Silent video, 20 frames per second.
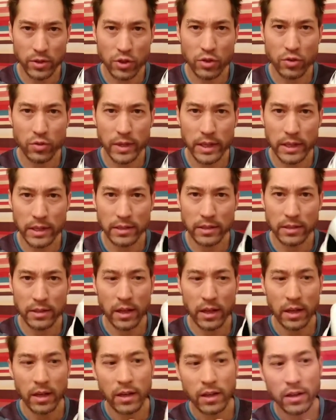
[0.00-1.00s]

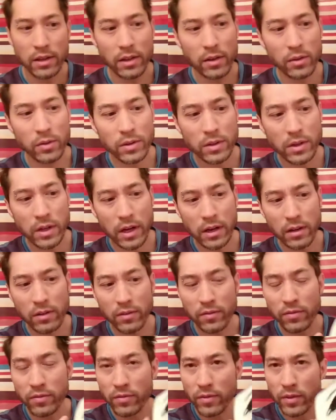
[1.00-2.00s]
streaks. They were kind
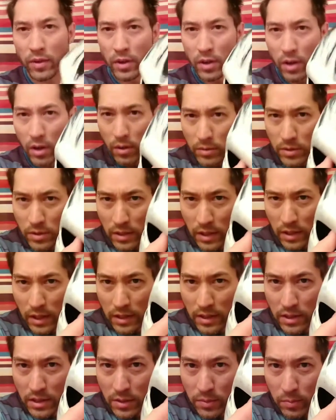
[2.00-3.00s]
of almost looked
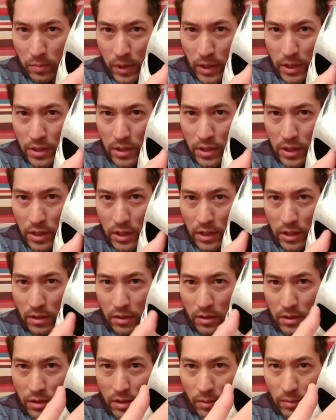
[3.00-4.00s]
like sponging
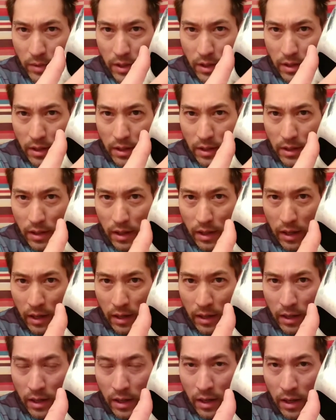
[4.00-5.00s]
or something like
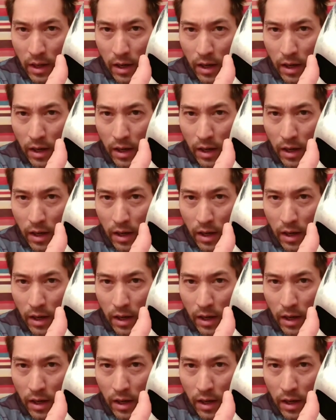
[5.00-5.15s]
that.